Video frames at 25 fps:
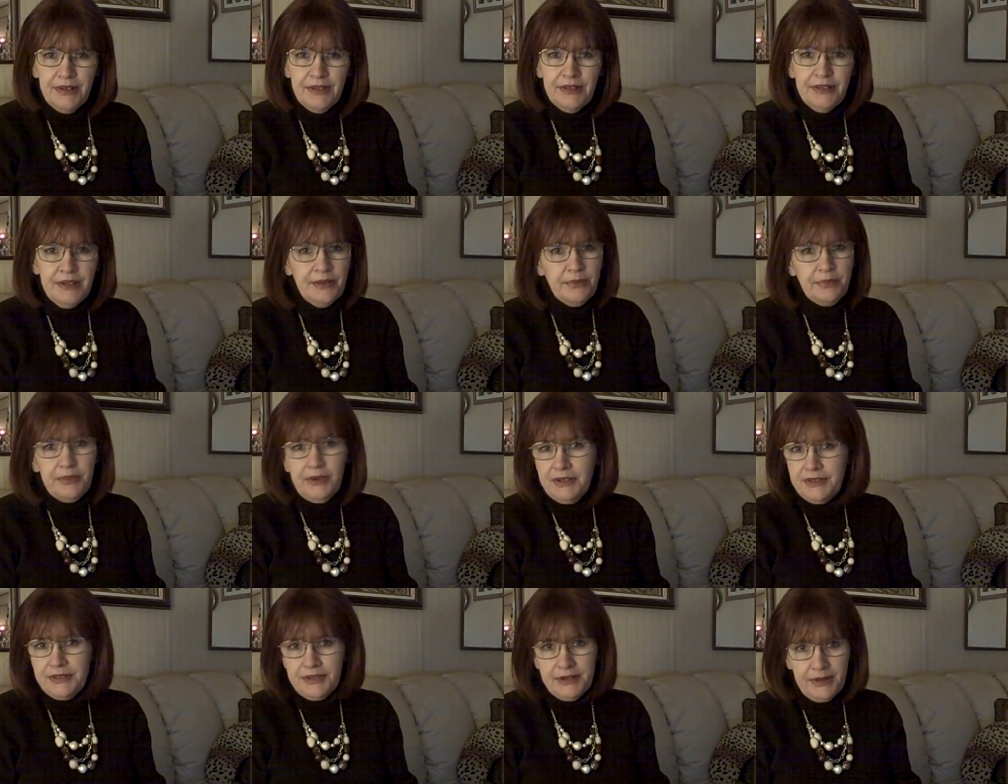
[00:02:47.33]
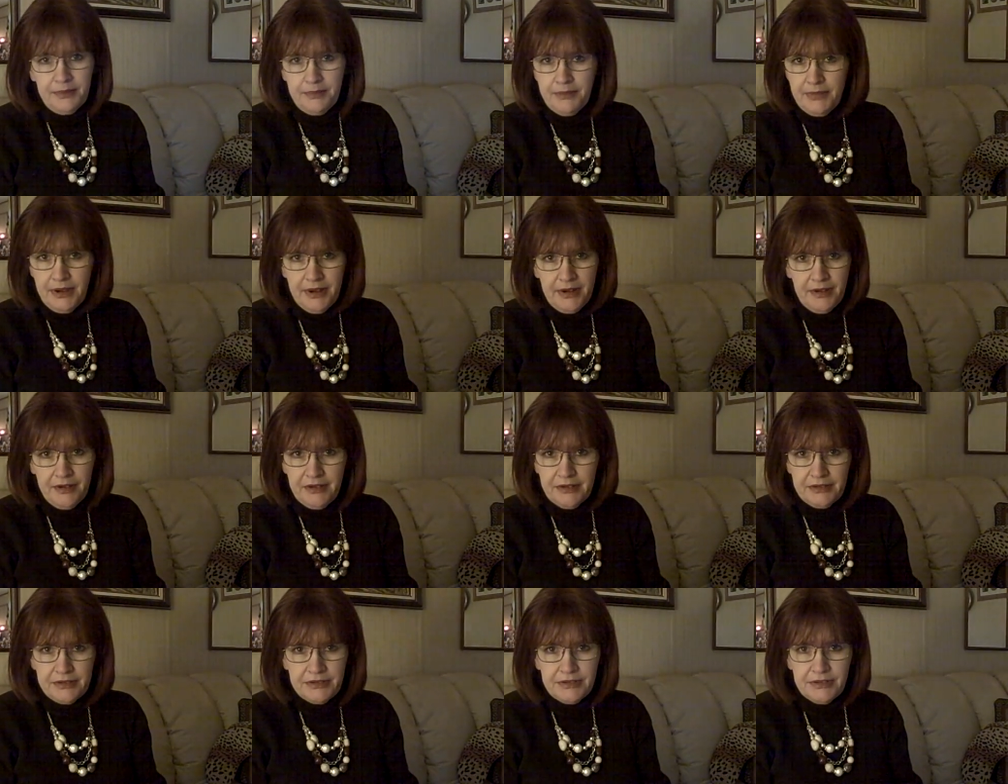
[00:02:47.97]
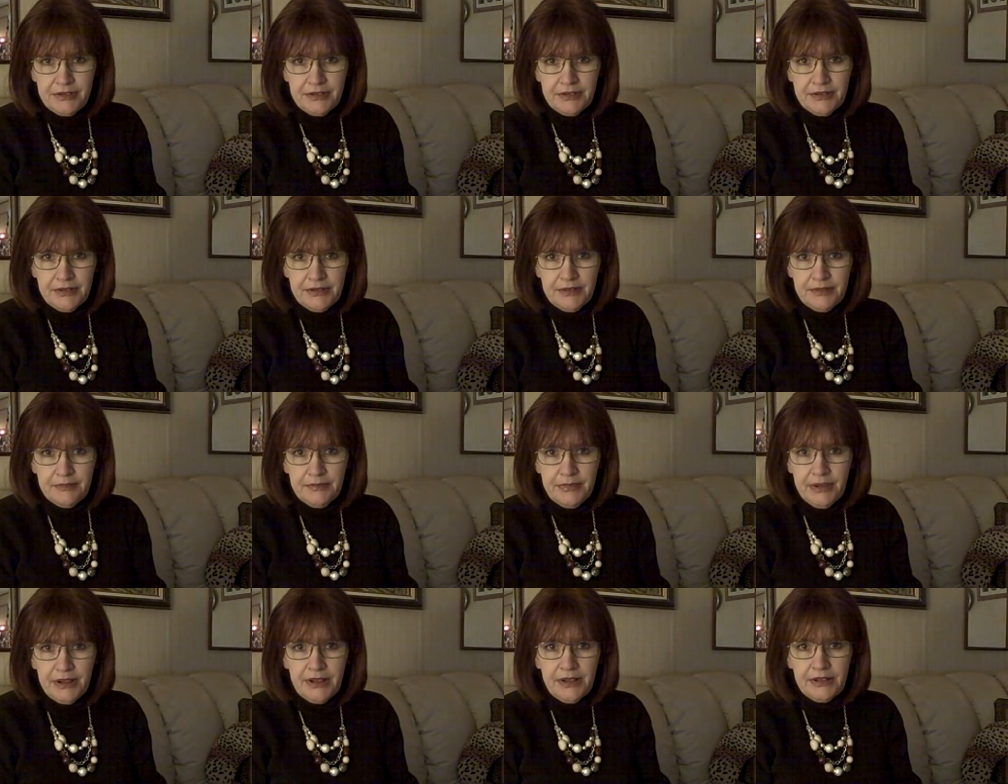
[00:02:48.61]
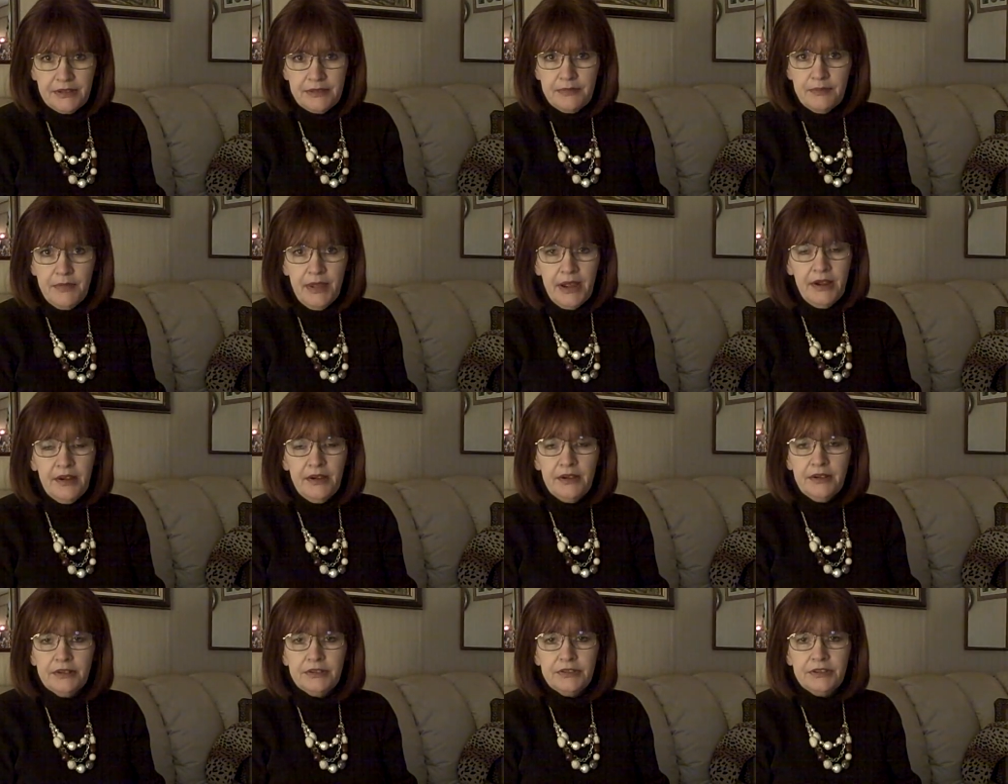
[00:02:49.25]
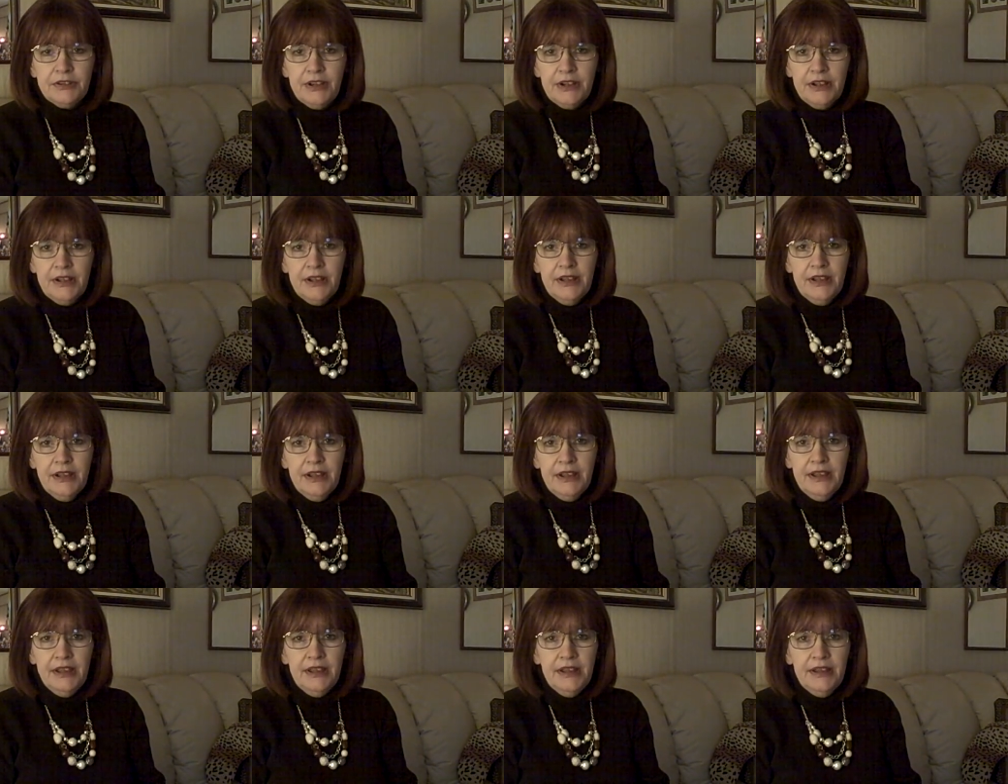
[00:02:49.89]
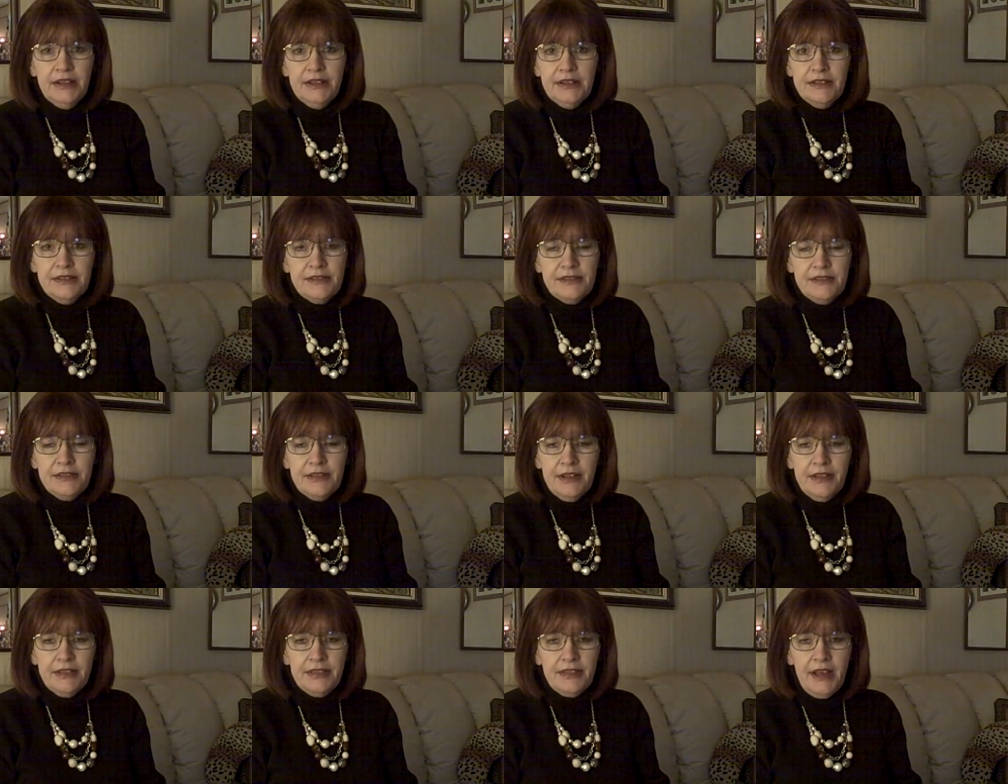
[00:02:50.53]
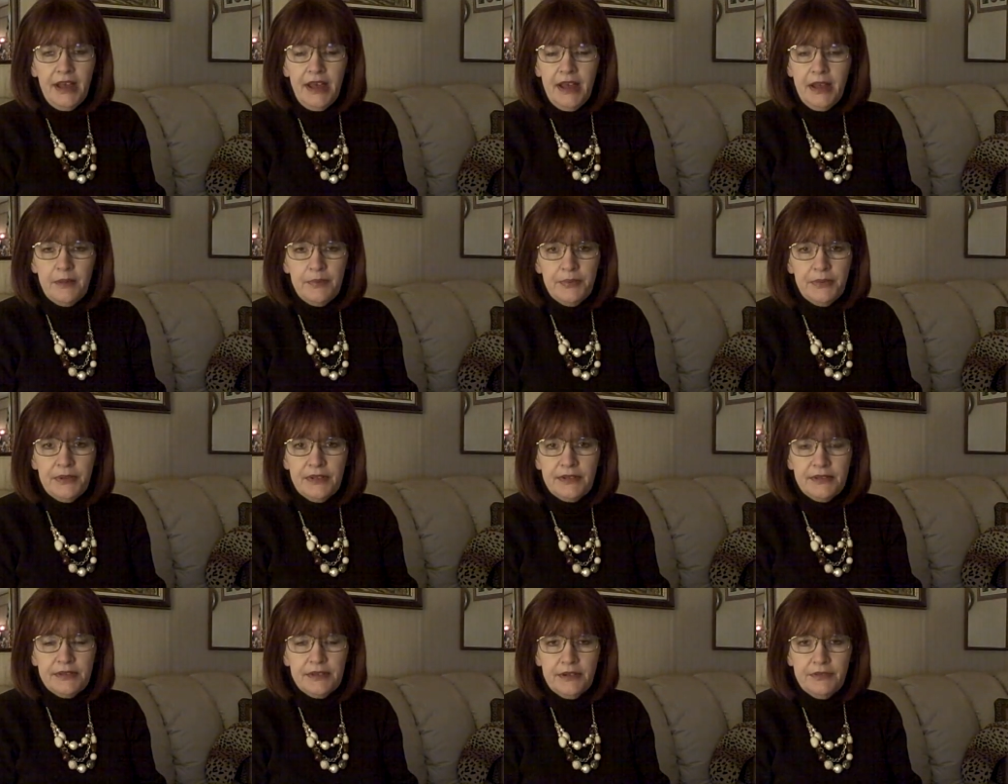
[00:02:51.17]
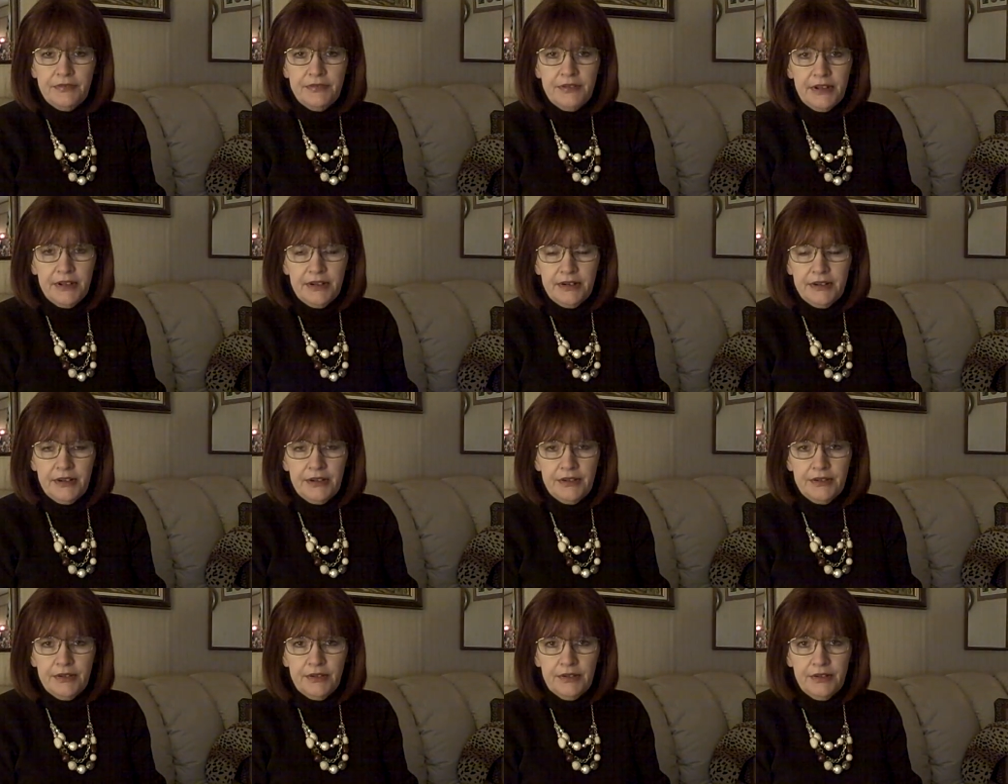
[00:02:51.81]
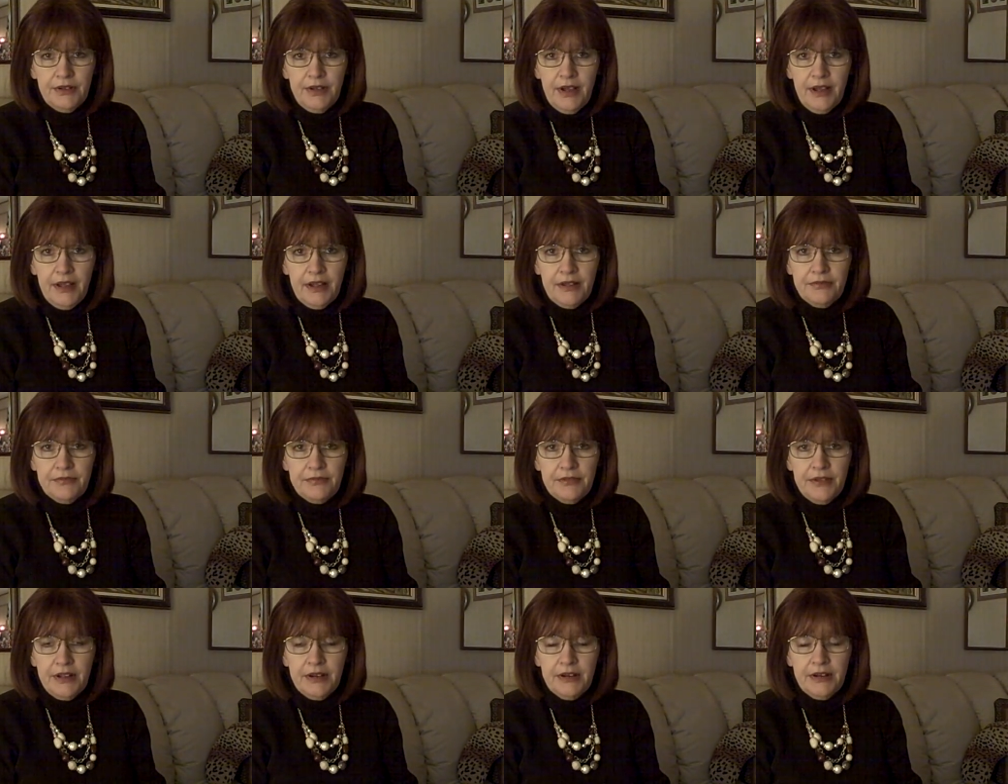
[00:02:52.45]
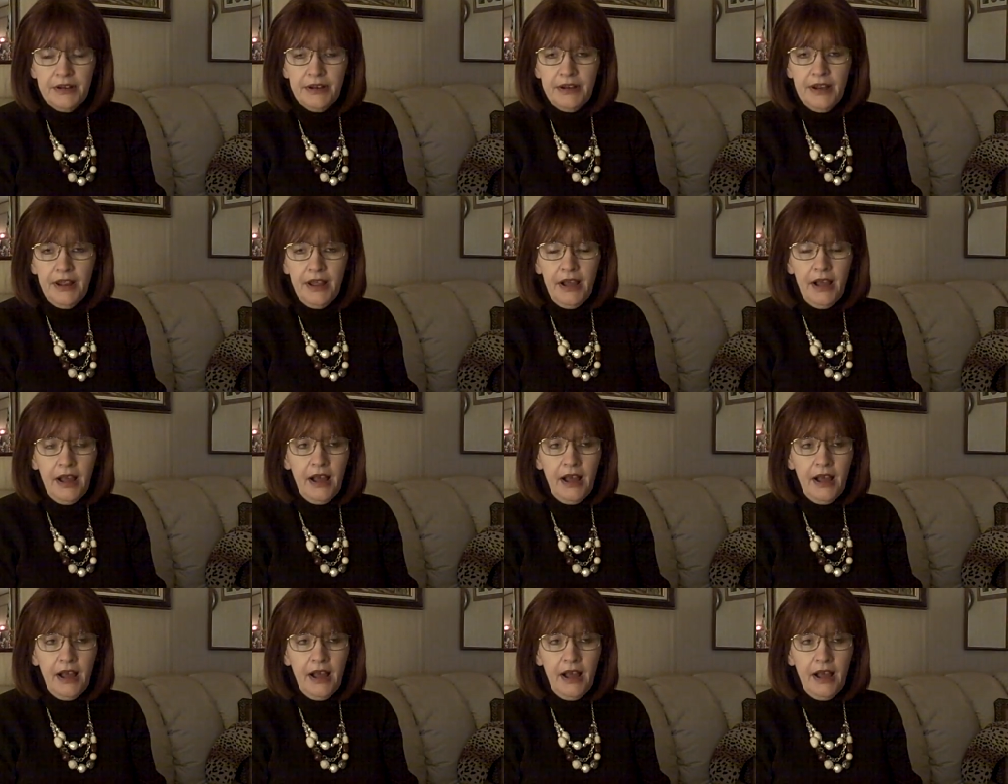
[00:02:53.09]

that wasn't a marriage, because marriage is the happiest event in your life. And